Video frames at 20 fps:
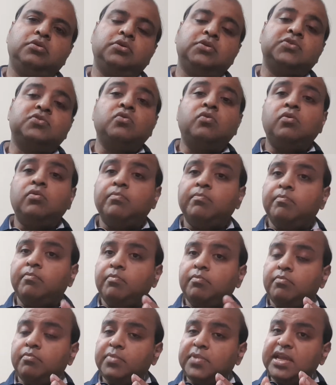So
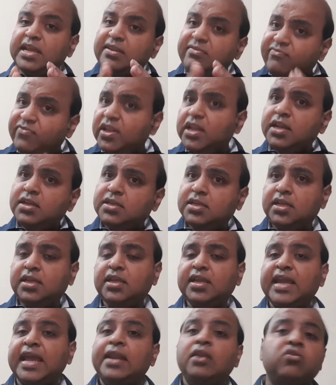infinity
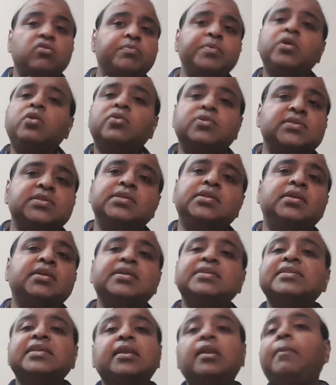cannot be considered
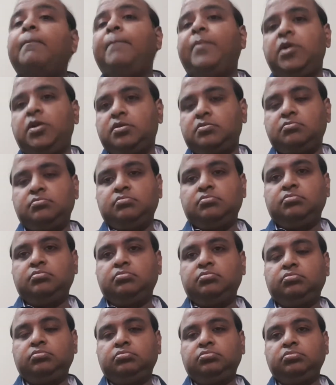as a number.
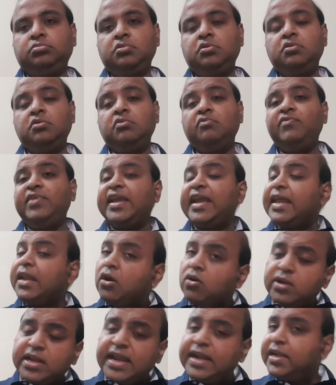We
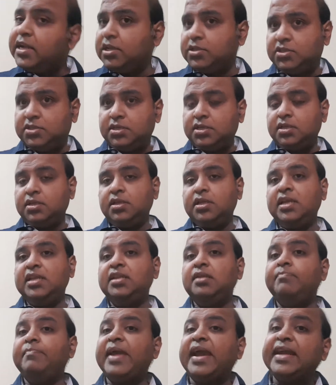cannot attach
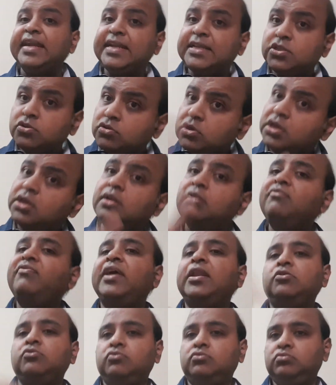any magnitudinal
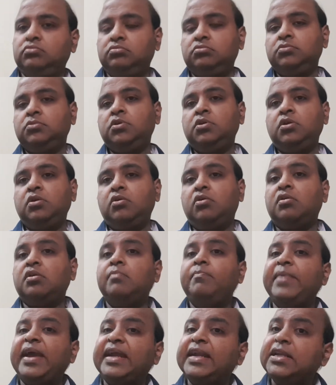value or a
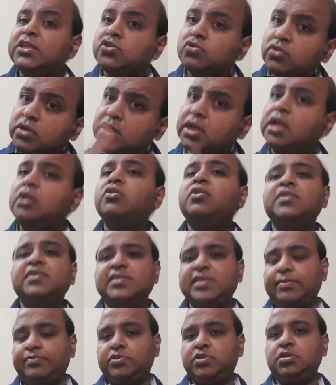magnitudinal
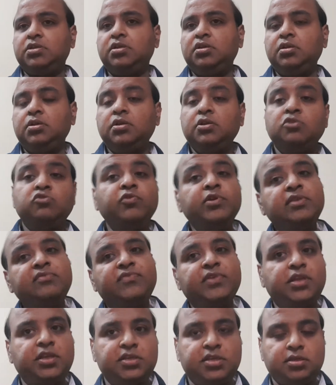concept to
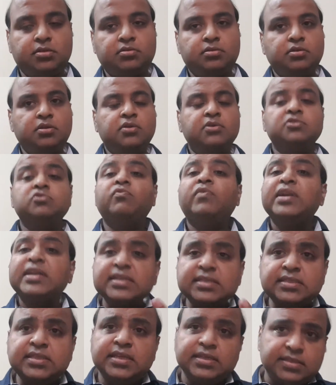infinity. So what
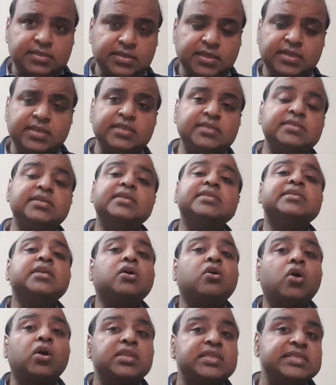is this? It is just a
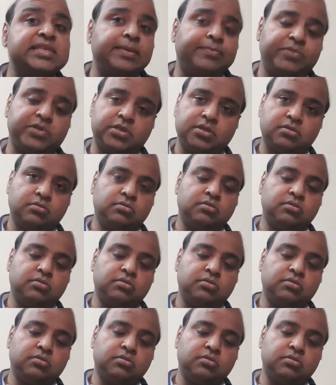concept.